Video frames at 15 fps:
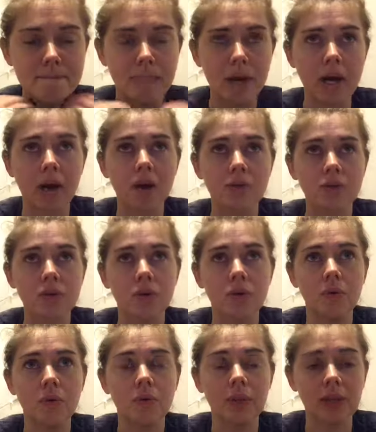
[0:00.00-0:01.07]
But I
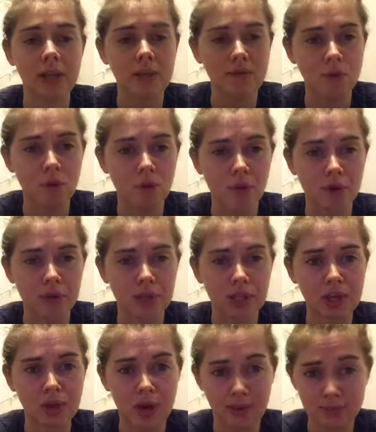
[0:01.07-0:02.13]
also believe wholeheartedly
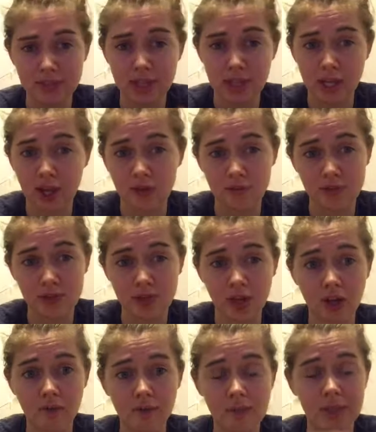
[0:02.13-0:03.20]
you have to take care of
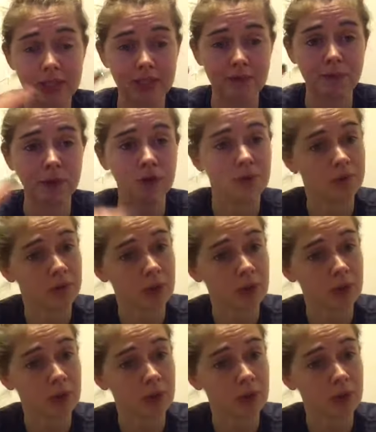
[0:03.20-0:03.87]
yourself because if your